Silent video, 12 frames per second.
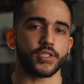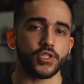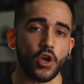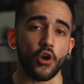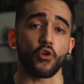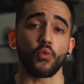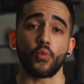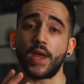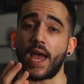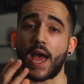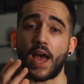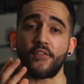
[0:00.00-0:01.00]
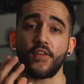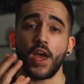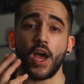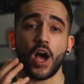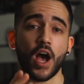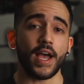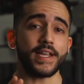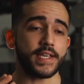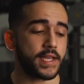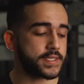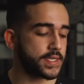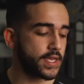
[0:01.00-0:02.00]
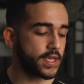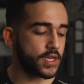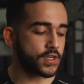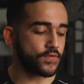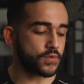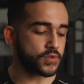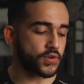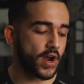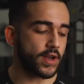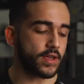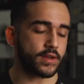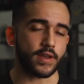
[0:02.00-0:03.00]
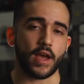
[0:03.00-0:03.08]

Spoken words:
So we have high intensity interval training.